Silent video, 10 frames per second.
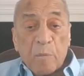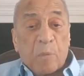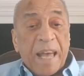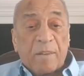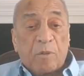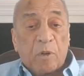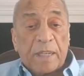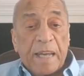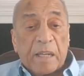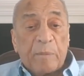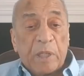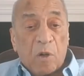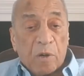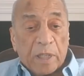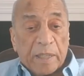Black folk are not a
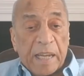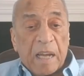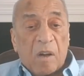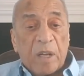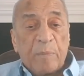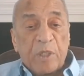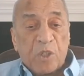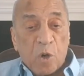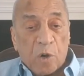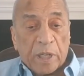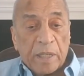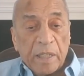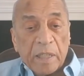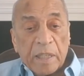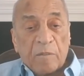minority. They are a majority.
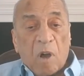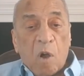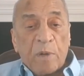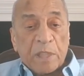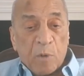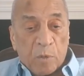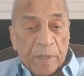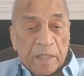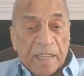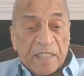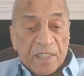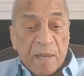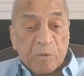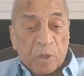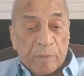They've always been an
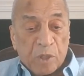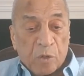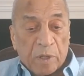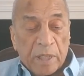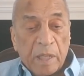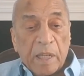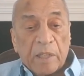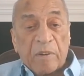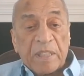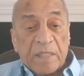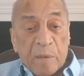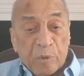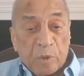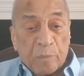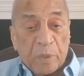exceptional majority. They're exceptional